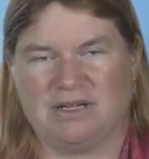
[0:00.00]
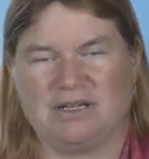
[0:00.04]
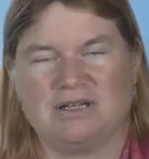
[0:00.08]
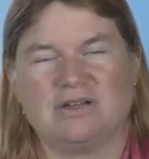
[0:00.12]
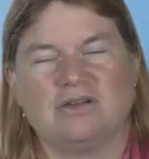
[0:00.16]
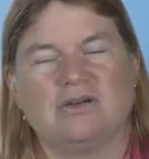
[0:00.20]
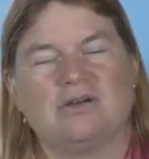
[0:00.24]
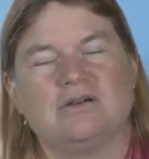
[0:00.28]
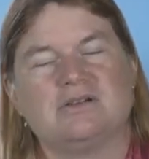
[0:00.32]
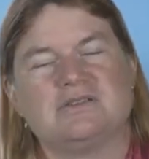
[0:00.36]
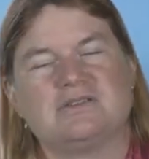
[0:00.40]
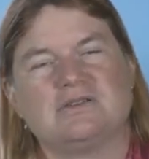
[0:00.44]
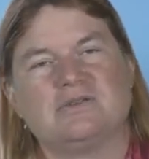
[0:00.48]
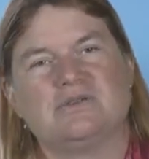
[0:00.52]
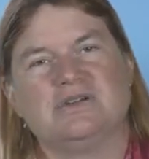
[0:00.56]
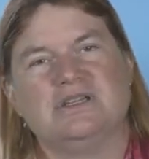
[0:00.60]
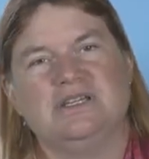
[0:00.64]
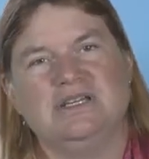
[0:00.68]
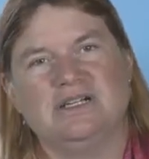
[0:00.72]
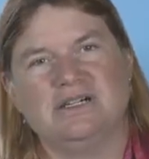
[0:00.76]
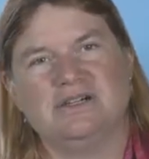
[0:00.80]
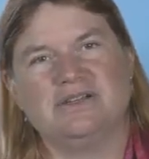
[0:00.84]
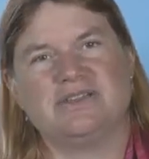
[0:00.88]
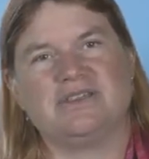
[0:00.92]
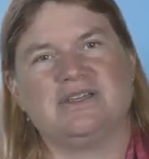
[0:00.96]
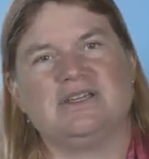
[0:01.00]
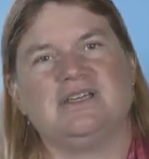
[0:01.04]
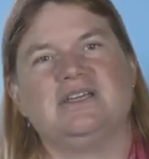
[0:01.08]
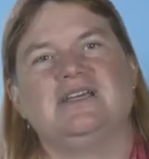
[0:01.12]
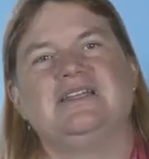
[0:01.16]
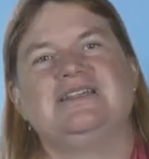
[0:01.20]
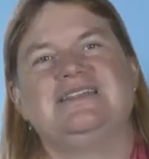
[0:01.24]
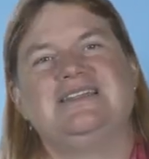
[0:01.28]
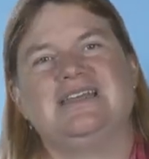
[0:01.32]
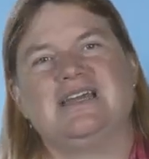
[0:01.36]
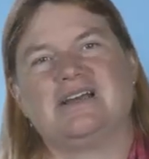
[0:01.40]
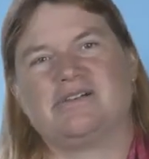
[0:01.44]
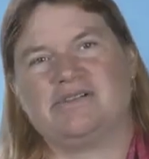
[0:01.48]
And also here the
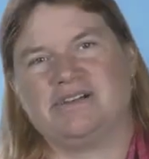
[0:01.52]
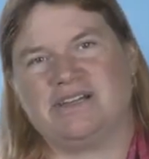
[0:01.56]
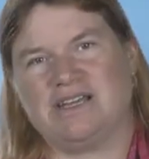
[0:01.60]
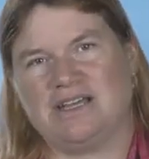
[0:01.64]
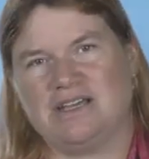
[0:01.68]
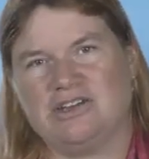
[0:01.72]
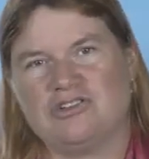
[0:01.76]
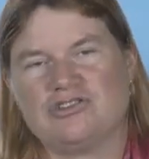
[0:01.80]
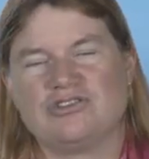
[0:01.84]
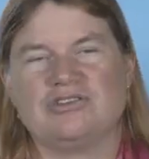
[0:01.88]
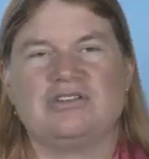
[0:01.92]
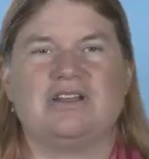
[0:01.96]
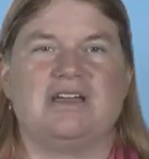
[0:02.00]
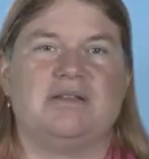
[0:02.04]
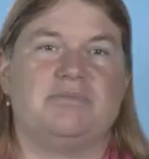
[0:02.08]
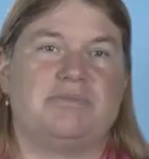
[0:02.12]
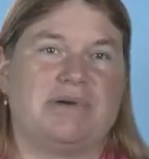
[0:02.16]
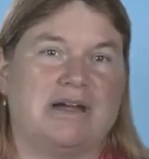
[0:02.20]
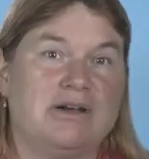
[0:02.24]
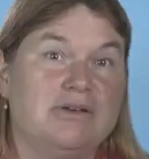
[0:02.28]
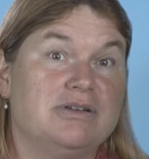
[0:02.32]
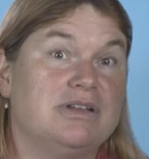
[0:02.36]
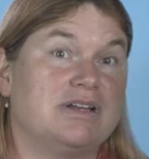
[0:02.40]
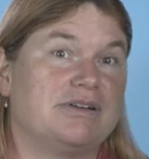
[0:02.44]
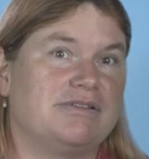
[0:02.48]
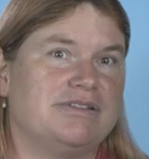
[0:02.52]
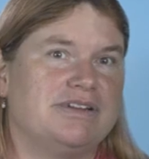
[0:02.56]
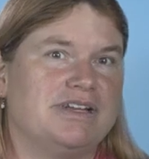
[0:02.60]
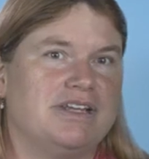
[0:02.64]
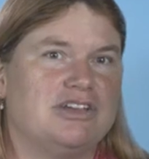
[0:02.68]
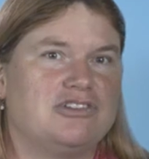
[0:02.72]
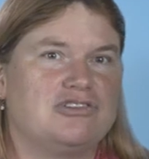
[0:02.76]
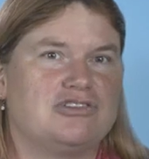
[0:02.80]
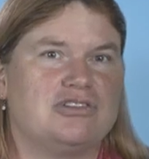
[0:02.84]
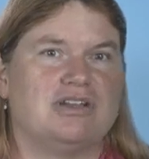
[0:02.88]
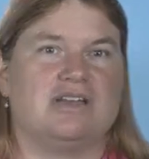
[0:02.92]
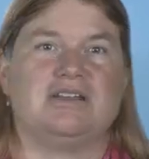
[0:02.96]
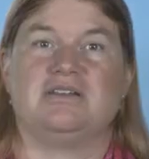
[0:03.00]
degradation and
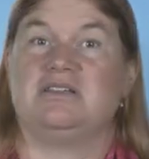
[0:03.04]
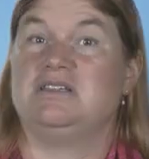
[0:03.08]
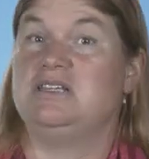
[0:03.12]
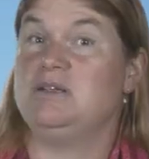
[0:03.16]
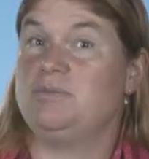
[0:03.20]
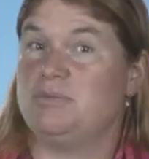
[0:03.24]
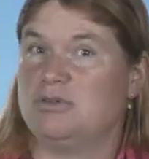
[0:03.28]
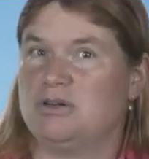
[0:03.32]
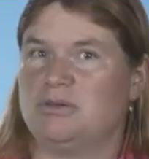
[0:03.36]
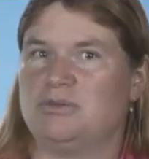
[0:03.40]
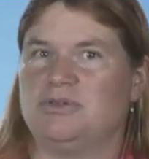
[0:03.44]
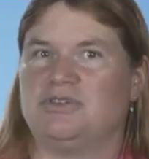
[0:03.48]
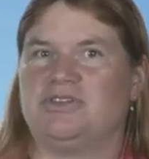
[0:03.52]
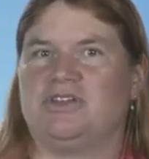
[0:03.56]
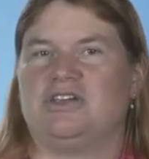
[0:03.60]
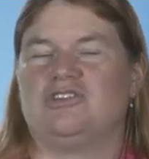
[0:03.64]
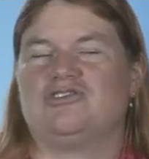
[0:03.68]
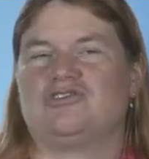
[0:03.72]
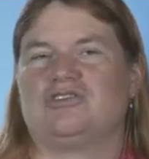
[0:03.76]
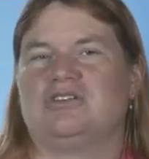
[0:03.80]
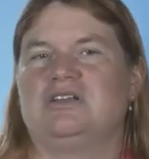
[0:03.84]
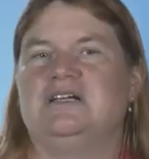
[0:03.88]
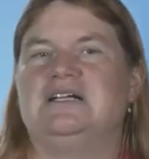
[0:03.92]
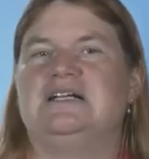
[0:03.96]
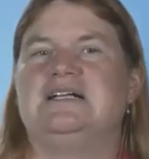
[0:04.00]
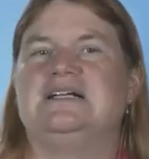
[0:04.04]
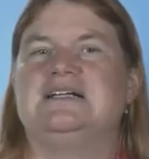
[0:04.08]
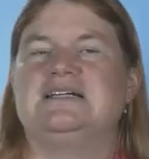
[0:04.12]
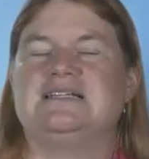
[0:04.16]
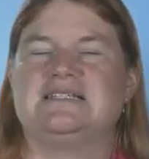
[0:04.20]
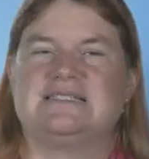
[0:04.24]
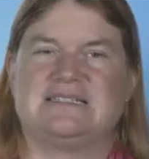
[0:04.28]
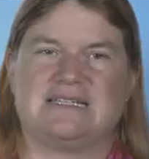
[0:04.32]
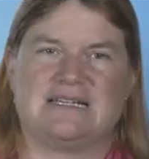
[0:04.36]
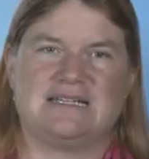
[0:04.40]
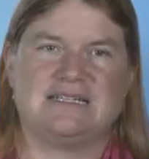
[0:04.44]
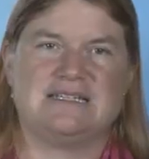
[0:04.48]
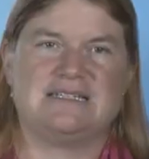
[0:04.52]
biodegradation and depolymerization
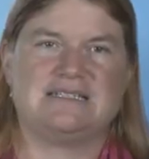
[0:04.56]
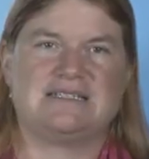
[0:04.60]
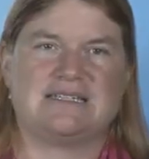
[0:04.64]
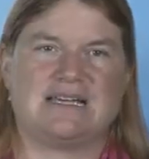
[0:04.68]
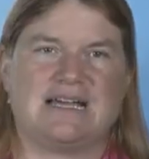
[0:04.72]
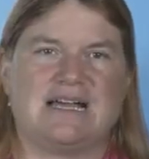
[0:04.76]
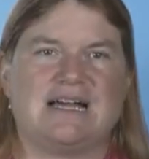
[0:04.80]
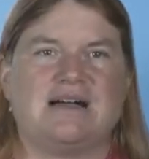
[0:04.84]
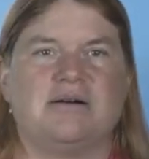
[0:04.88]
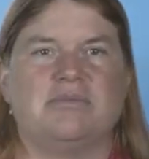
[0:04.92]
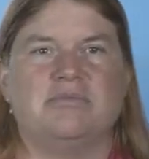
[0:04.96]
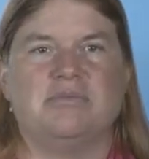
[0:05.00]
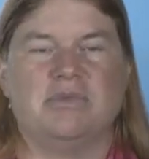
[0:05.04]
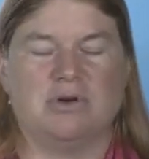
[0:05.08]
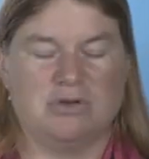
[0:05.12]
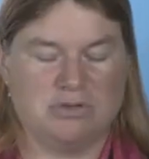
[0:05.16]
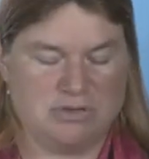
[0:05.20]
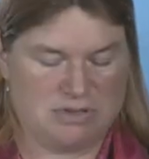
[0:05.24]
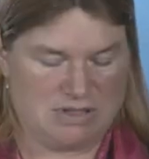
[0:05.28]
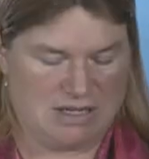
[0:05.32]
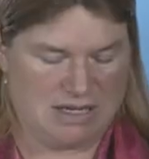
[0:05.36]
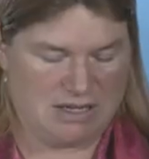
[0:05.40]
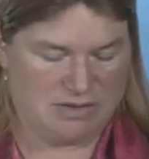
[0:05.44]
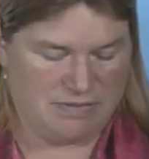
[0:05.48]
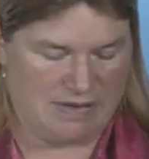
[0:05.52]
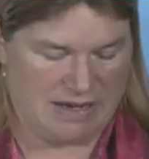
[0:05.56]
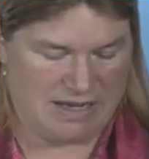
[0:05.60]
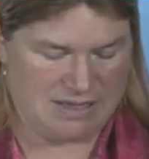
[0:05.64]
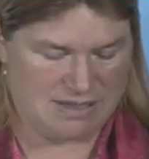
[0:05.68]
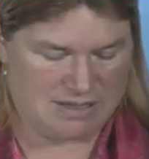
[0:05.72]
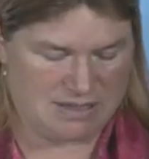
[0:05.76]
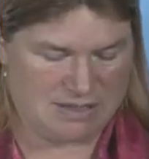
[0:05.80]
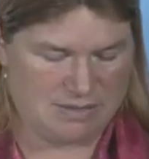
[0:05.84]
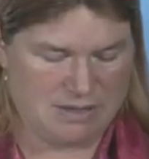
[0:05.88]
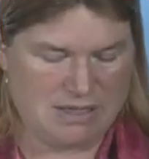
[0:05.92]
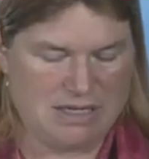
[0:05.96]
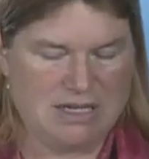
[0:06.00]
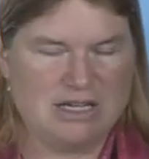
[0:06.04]
studies are most
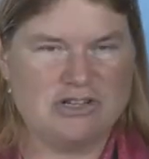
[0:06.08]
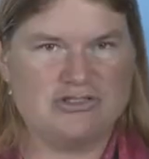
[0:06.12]
advanced.